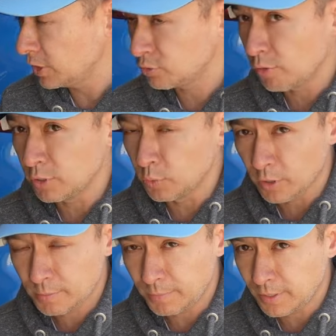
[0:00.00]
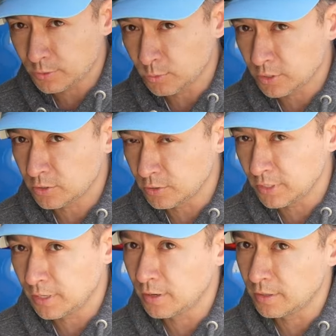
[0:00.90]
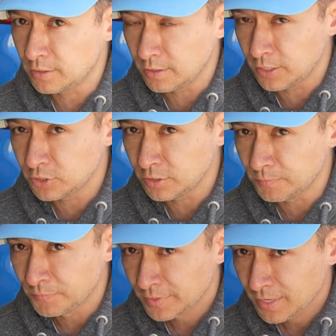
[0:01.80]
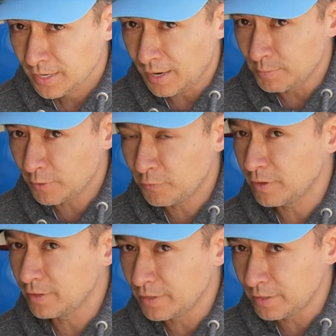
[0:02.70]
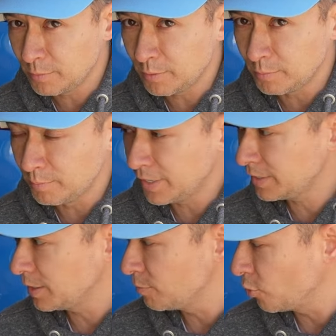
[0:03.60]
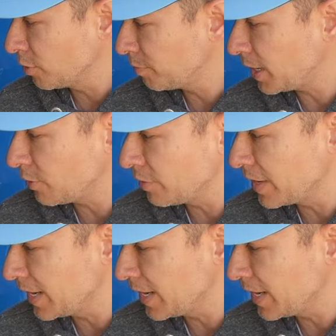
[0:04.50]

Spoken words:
that's going to work, because once I start digging into the engine, I'm definitely going to be making more power than I